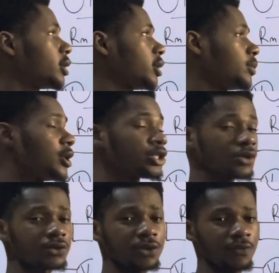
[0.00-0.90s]
a
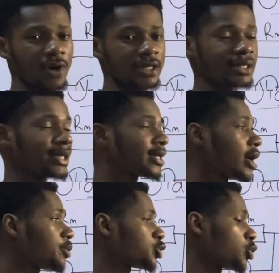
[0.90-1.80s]
measuring device that
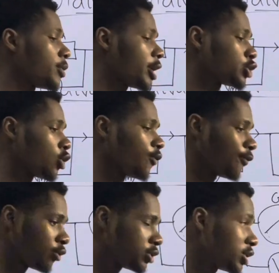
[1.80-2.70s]
helps to measure
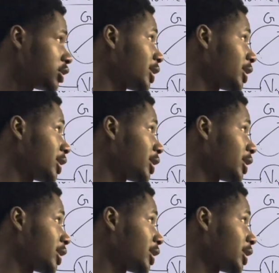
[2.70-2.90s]
voltage,